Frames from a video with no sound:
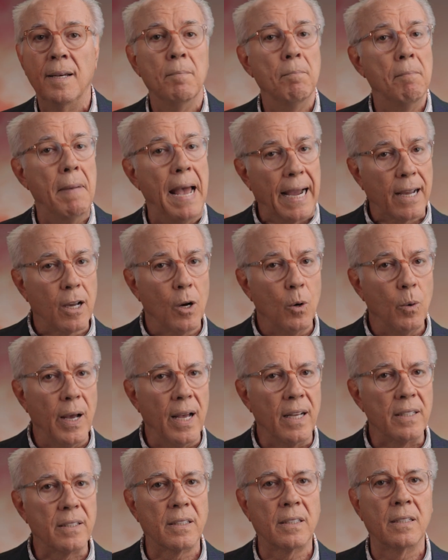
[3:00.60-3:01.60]
Mac
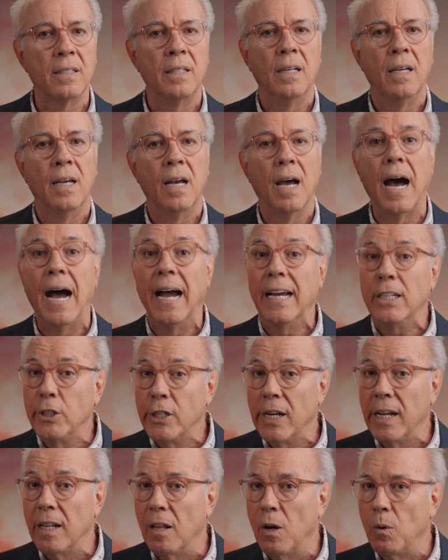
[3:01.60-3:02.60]
OS,
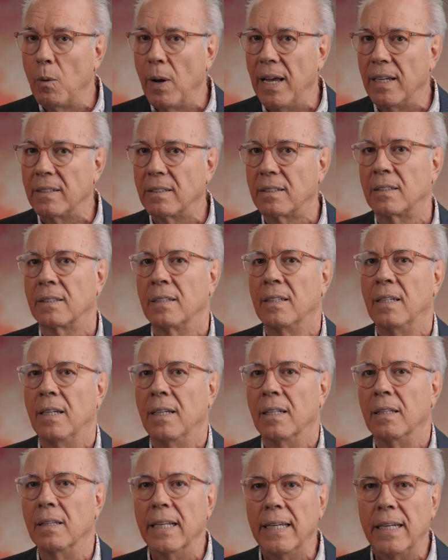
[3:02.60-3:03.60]
IGEL OS,
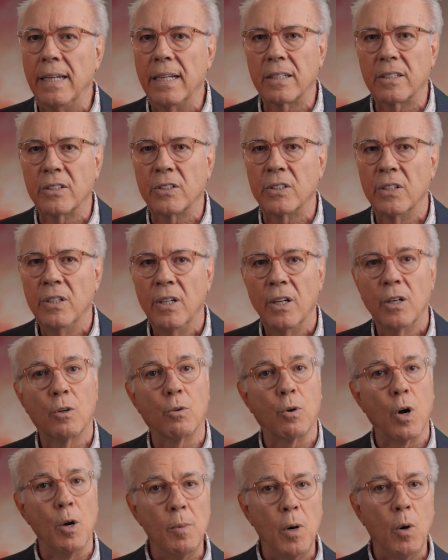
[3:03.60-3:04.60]
Linux,
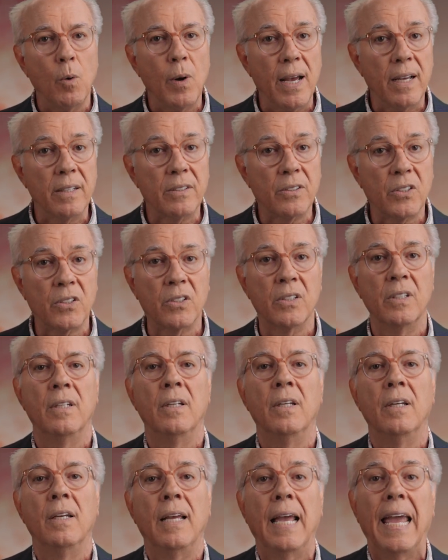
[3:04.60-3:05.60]
Chrome OS,
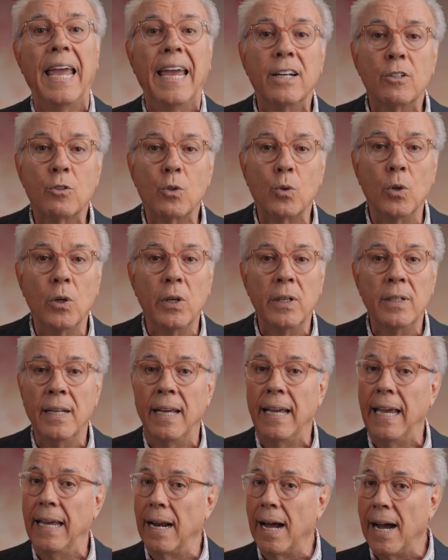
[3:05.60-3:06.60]
Android,
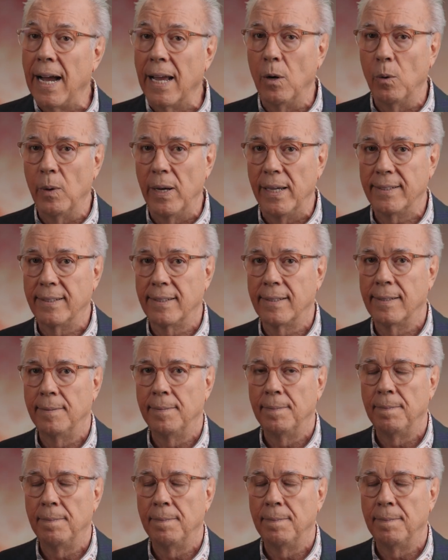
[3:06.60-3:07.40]
and iOS.